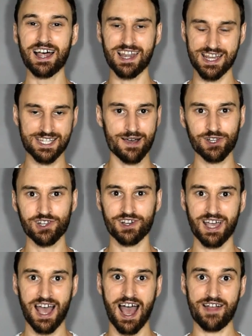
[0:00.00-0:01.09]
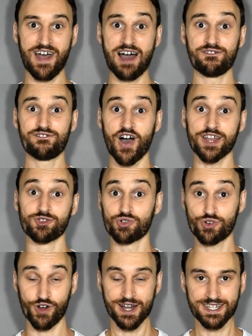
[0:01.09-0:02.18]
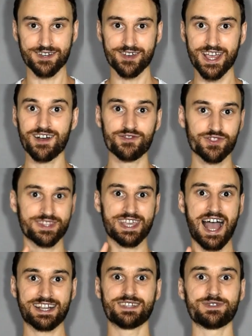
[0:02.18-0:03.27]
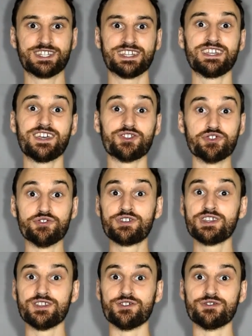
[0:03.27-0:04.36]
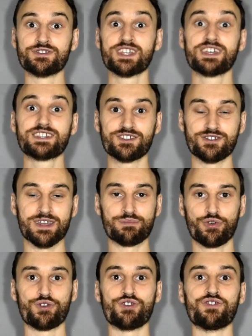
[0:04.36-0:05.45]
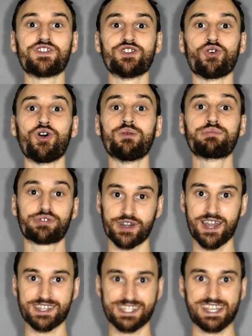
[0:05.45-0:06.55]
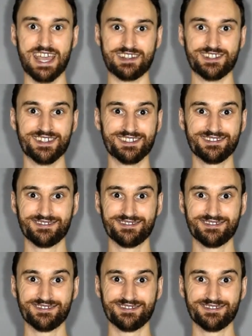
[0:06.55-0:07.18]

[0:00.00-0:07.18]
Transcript: Let's have a look at that final criteria, the activity you can use to improve your pronunciation.